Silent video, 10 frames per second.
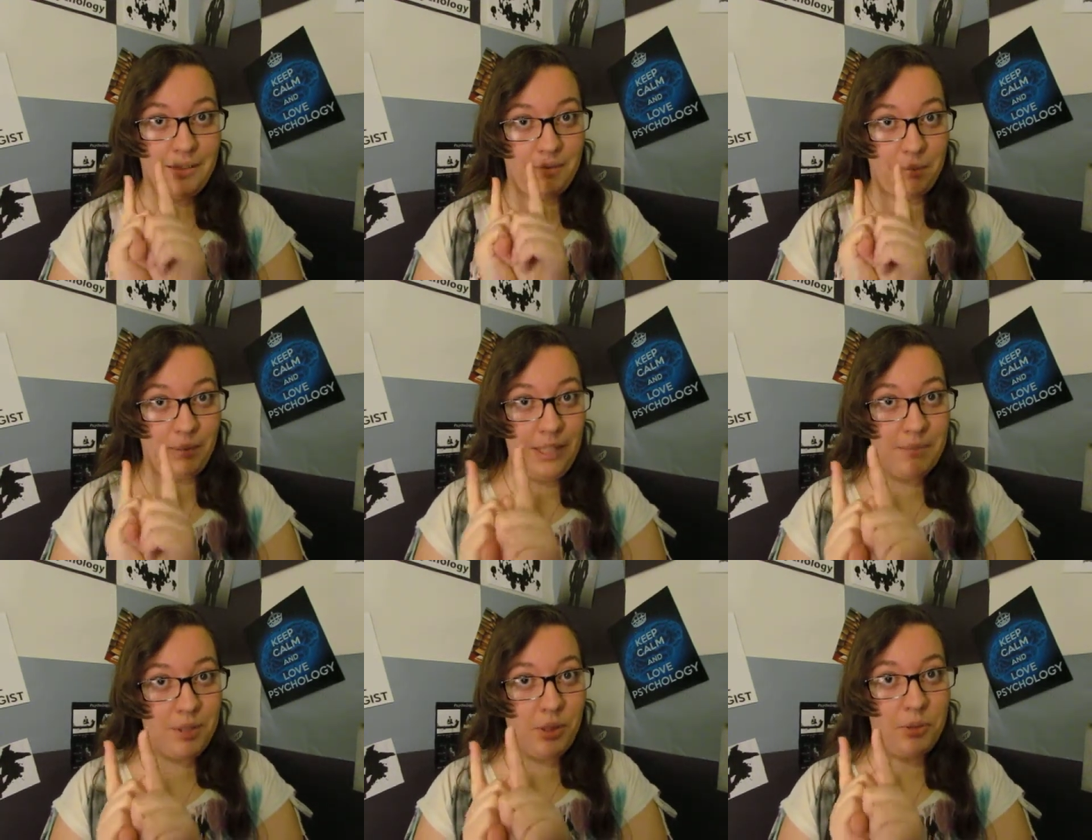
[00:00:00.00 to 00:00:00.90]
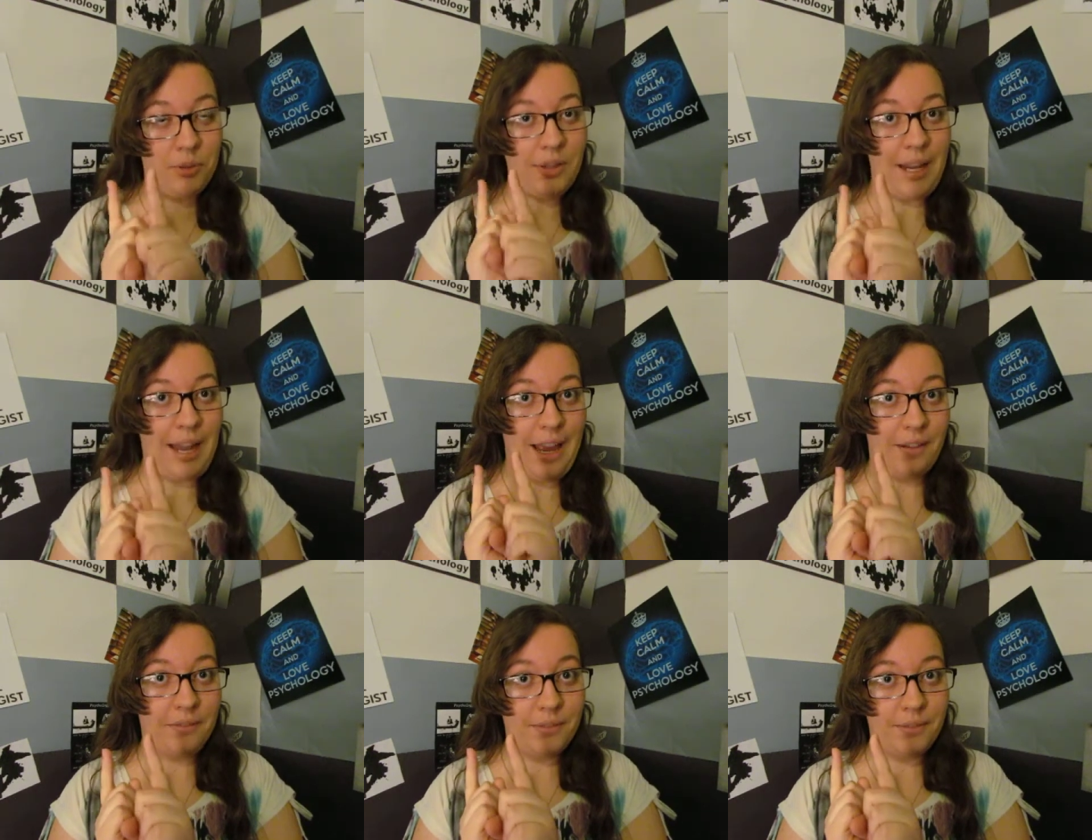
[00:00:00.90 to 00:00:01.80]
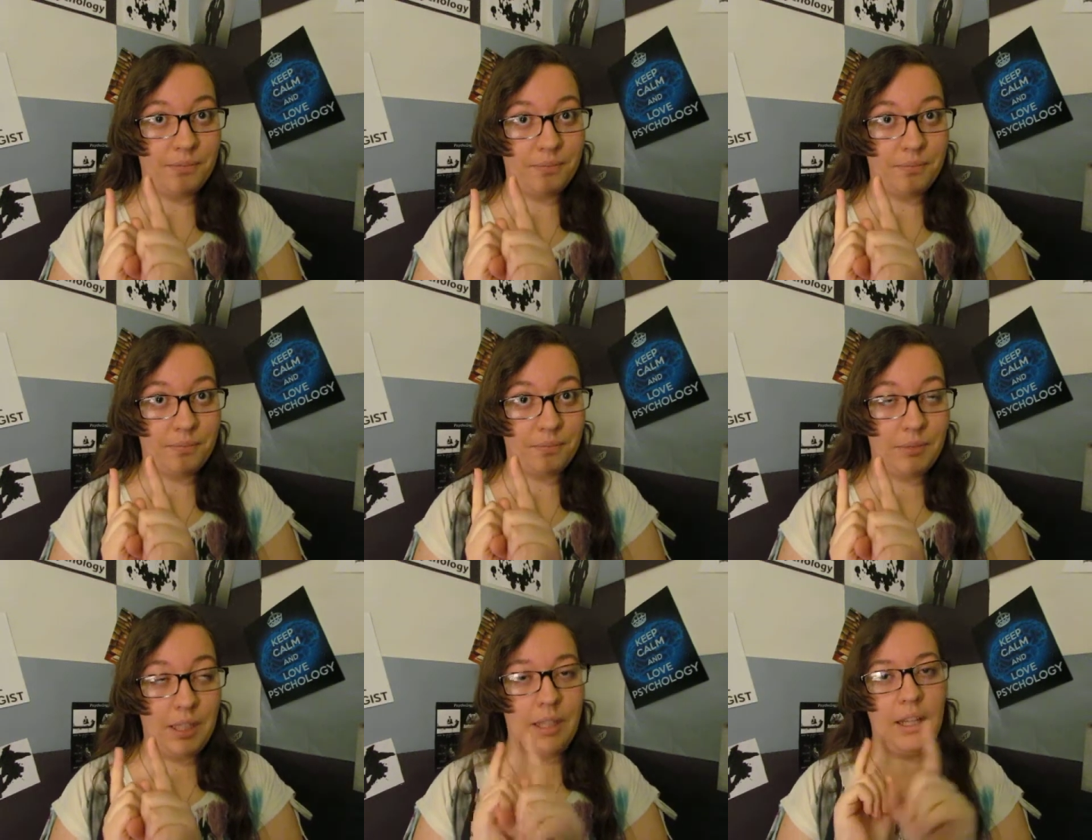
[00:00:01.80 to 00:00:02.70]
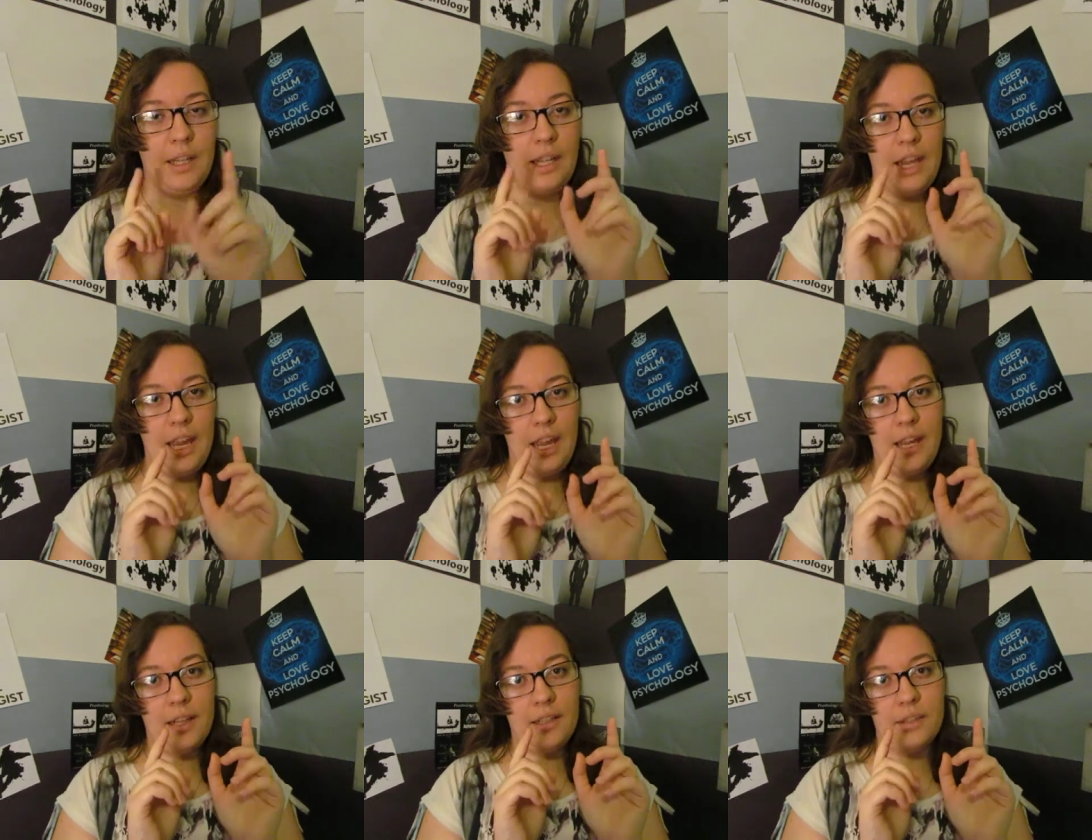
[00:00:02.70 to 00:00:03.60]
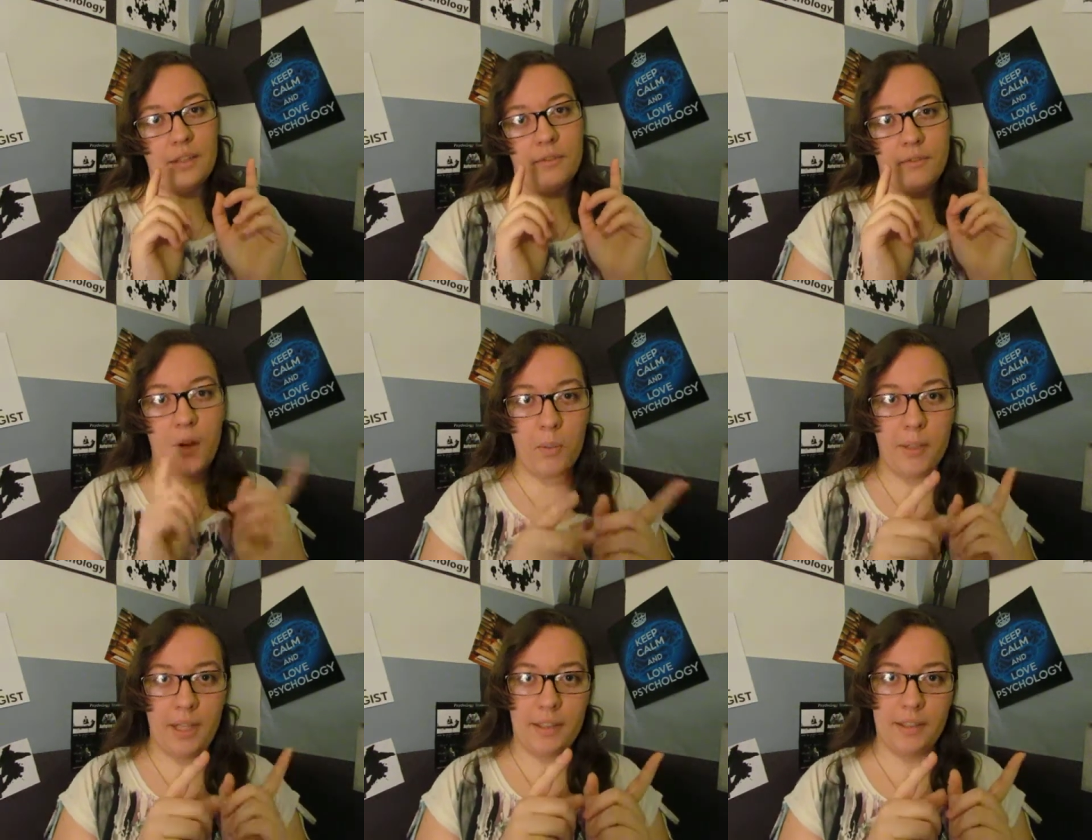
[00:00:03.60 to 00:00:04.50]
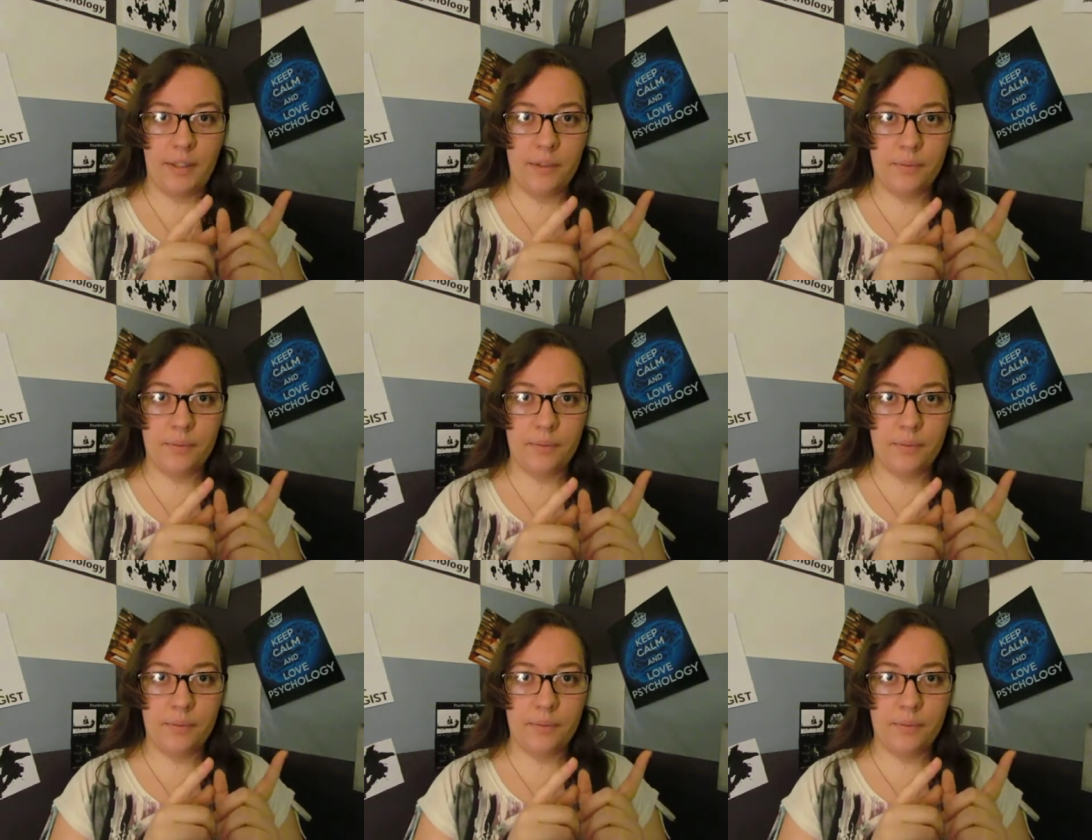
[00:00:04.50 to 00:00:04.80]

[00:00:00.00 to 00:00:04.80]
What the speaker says: from limbs you do not have. And phobias,